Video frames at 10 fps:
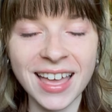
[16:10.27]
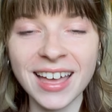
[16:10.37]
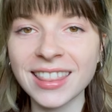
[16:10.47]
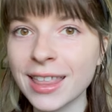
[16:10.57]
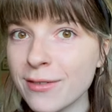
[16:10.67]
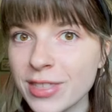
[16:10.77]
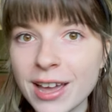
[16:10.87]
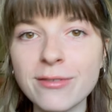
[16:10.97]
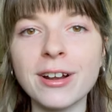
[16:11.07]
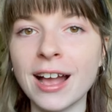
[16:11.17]
Love
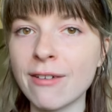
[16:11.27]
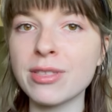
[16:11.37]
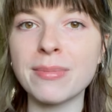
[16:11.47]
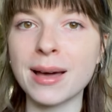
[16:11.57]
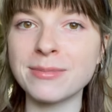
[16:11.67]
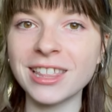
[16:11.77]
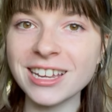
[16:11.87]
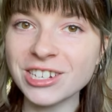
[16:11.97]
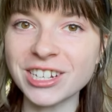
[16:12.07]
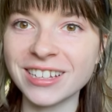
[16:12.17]
that for half the
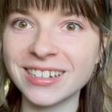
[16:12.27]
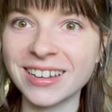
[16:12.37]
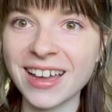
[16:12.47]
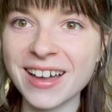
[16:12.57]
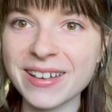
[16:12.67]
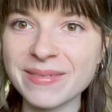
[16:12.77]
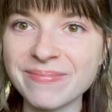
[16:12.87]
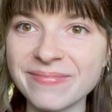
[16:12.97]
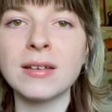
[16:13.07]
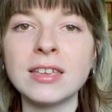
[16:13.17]
population.
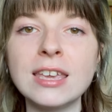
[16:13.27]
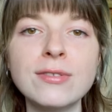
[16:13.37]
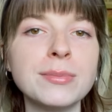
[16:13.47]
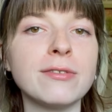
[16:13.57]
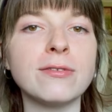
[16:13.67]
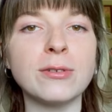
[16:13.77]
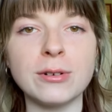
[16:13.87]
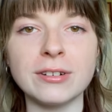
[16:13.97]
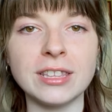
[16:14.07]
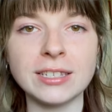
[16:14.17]
Even
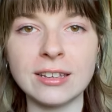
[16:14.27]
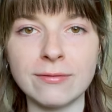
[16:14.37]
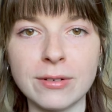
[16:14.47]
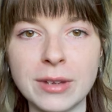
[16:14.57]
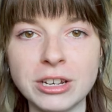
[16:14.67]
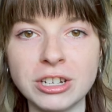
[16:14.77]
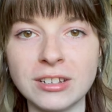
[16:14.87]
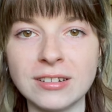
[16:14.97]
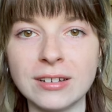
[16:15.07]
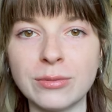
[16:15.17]
before this
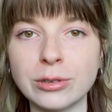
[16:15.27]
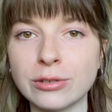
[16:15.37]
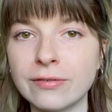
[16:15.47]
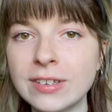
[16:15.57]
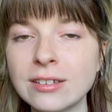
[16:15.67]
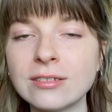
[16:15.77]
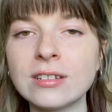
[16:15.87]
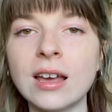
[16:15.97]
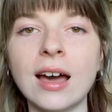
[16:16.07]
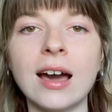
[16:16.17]
information was revealed,
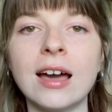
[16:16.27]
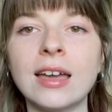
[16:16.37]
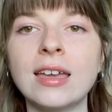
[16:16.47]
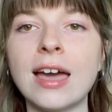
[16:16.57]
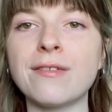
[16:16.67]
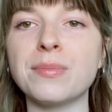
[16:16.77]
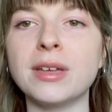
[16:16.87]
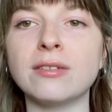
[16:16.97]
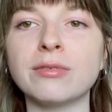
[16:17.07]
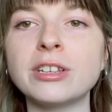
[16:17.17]
I have
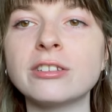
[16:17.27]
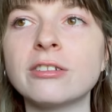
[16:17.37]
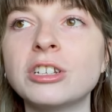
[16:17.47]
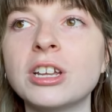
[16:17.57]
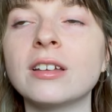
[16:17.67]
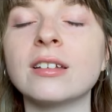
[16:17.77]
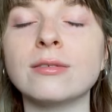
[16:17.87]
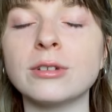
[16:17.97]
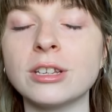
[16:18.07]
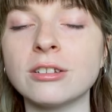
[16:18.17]
been
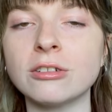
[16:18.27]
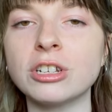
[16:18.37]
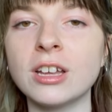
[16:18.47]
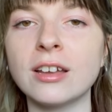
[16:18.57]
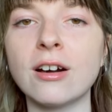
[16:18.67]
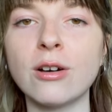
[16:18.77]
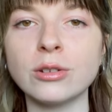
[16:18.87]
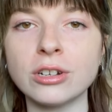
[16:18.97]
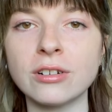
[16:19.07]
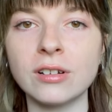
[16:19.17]
researching
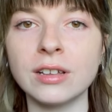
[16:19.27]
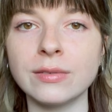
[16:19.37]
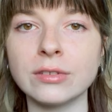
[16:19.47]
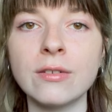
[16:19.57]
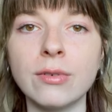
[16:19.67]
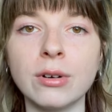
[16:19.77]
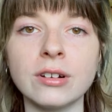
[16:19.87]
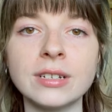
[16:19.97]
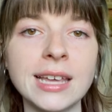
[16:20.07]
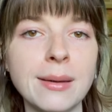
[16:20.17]
alternatives for
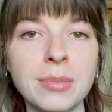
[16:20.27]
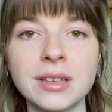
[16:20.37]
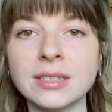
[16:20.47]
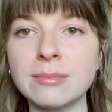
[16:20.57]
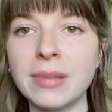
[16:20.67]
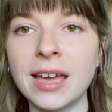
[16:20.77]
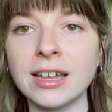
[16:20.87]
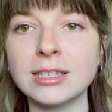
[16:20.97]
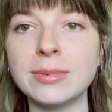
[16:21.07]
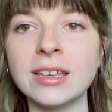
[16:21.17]
tampons and
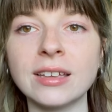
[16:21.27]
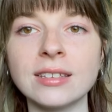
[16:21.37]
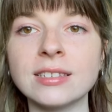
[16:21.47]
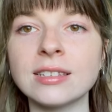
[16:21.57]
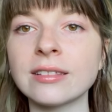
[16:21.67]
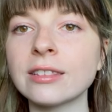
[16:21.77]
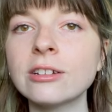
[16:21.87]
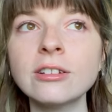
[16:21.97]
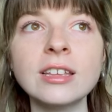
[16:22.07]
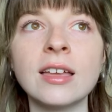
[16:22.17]
pads because
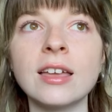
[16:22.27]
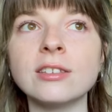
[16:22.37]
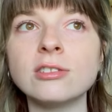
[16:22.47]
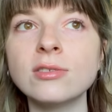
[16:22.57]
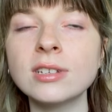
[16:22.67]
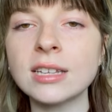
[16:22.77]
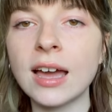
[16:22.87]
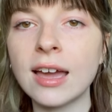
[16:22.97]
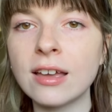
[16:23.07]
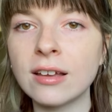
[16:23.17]
literally as soon as
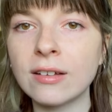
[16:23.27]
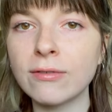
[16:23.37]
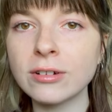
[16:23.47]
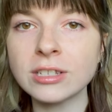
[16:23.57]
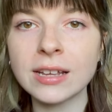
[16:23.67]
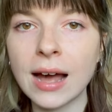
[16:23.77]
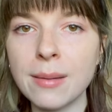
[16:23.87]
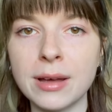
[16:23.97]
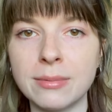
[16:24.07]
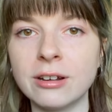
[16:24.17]
I first got
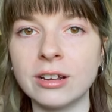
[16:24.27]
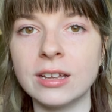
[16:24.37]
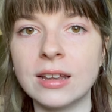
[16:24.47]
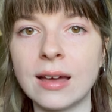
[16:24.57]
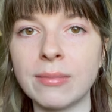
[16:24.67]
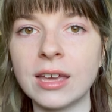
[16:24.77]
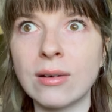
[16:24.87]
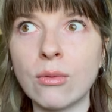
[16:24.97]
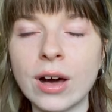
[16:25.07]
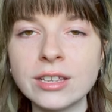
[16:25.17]
my period, I'm like,
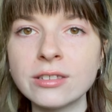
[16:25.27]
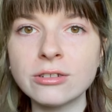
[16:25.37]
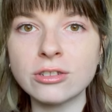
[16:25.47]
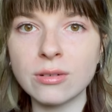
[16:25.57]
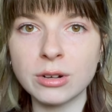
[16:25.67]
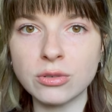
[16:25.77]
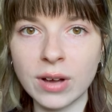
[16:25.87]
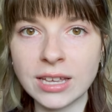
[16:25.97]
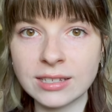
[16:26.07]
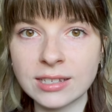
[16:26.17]
why is there so much
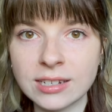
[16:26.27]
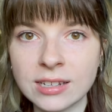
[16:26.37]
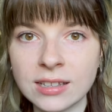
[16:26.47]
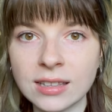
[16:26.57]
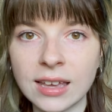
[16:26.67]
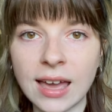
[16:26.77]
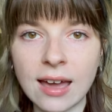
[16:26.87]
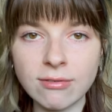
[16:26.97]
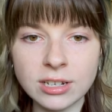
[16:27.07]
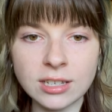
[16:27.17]
waste? Like
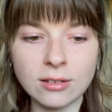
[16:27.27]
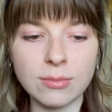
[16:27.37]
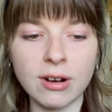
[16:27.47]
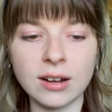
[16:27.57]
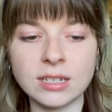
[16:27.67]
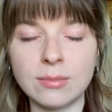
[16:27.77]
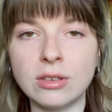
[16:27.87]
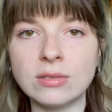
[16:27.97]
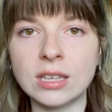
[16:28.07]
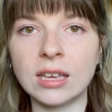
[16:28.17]
every single product I'm
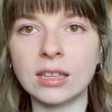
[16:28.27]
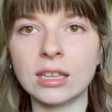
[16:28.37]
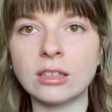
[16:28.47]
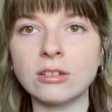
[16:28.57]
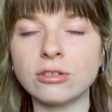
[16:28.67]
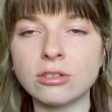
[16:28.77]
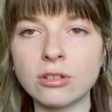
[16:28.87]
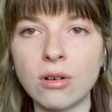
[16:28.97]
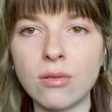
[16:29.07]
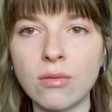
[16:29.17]
using, like there's
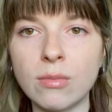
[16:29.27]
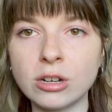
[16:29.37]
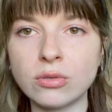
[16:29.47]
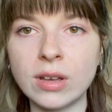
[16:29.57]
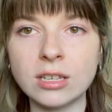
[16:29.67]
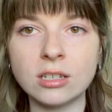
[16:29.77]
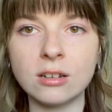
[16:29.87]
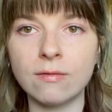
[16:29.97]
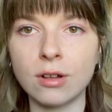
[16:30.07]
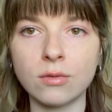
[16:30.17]
so much waste
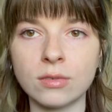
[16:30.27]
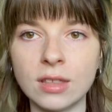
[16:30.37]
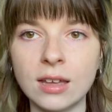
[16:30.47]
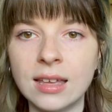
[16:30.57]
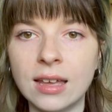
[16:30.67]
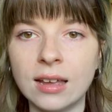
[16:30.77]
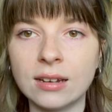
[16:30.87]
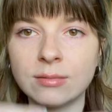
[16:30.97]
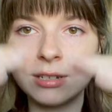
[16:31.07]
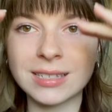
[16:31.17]
involved with it. And
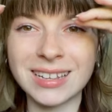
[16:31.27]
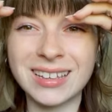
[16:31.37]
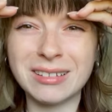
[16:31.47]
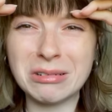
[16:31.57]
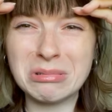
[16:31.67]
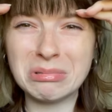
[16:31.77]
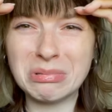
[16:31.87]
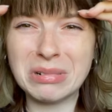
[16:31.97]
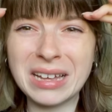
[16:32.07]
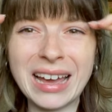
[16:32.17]
I'm just like,
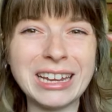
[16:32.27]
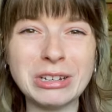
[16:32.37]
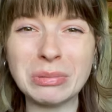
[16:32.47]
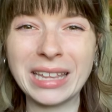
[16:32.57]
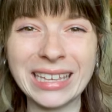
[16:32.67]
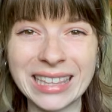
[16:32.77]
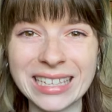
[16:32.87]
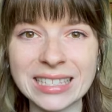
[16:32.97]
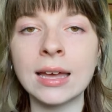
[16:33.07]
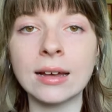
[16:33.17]
oh, I don't like
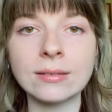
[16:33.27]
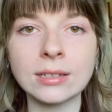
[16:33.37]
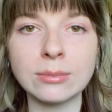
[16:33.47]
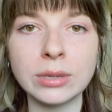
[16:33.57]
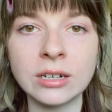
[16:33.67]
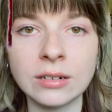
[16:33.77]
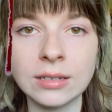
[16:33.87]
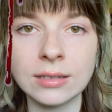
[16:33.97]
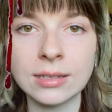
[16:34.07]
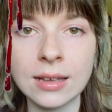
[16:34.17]
this. I don't like
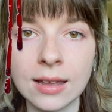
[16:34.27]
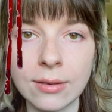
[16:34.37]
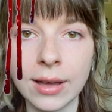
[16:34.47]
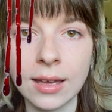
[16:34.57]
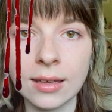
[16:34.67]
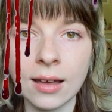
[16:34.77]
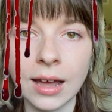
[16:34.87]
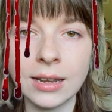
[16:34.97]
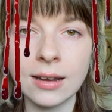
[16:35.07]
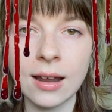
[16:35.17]
periods. Anyway, I
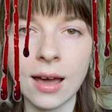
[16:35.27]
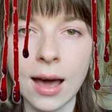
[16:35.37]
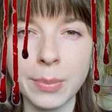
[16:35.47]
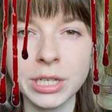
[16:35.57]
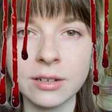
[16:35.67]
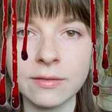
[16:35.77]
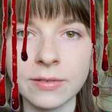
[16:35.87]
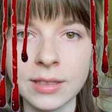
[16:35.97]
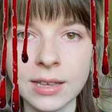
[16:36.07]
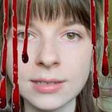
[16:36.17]
didn't opt in for
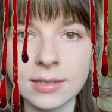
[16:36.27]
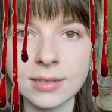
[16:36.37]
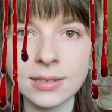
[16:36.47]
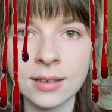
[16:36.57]
this.